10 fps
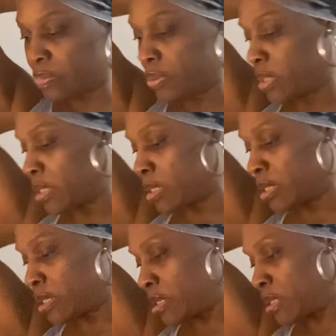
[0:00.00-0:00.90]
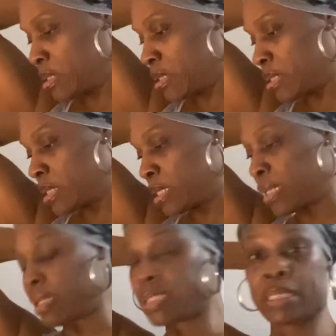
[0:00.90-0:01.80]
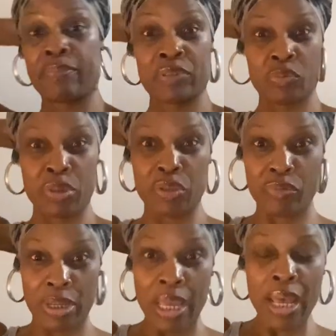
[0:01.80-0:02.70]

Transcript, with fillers: put a yeah 723